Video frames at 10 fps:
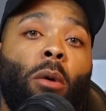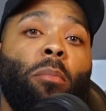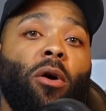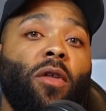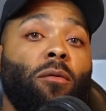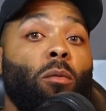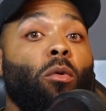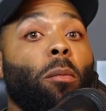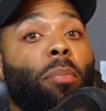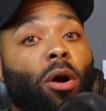Both of them
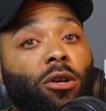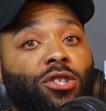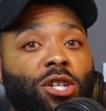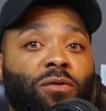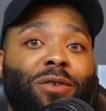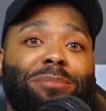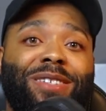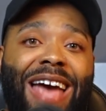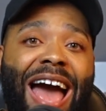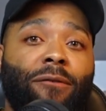were purchased from
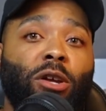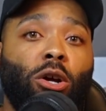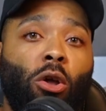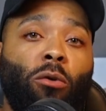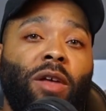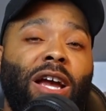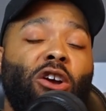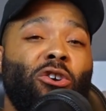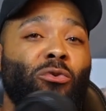Taft Clothing,